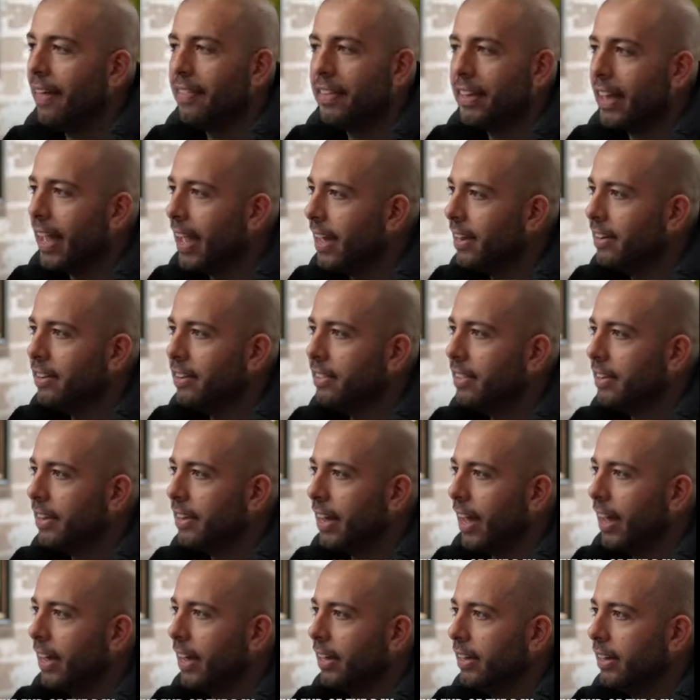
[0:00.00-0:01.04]
At the end of the
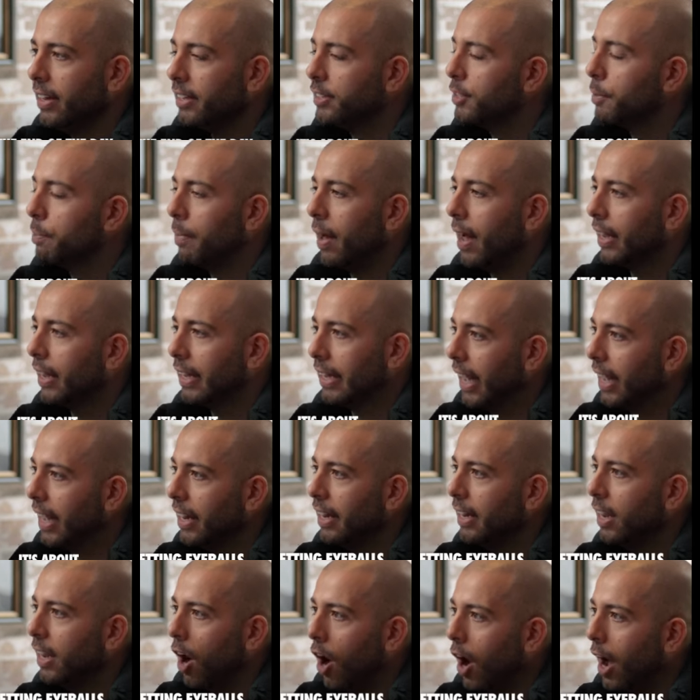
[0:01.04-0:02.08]
day, it's about
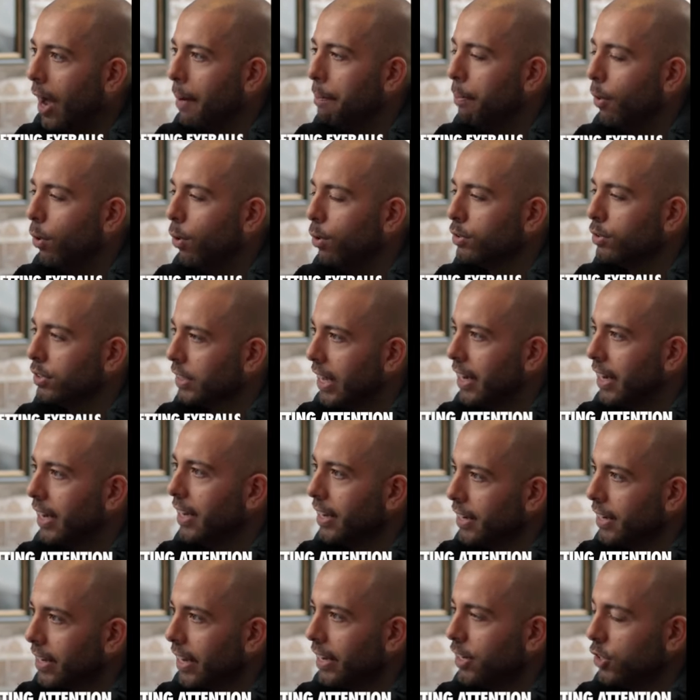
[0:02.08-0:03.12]
getting eyeballs, getting
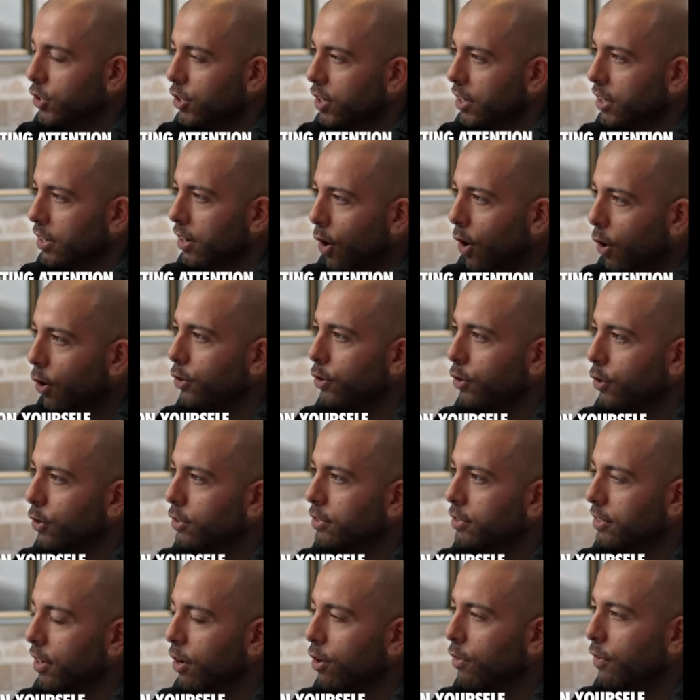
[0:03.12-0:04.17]
attention on
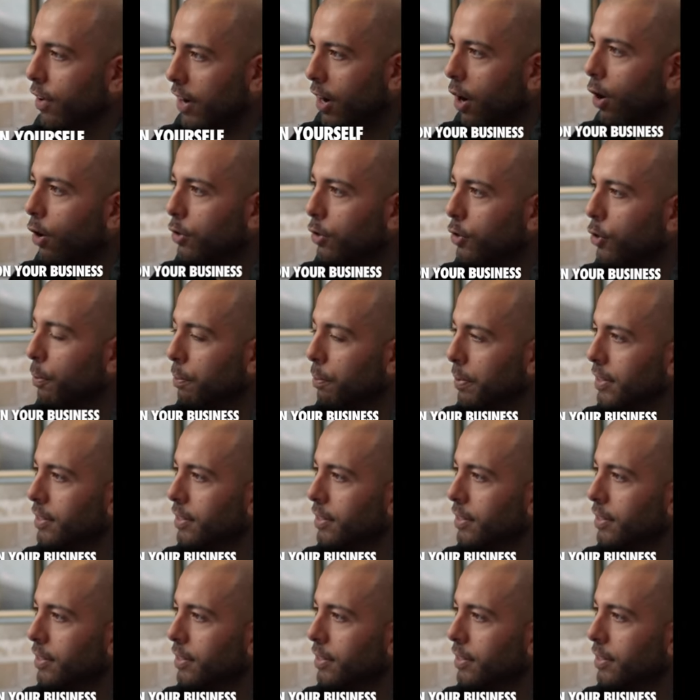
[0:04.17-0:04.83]
yourself and on your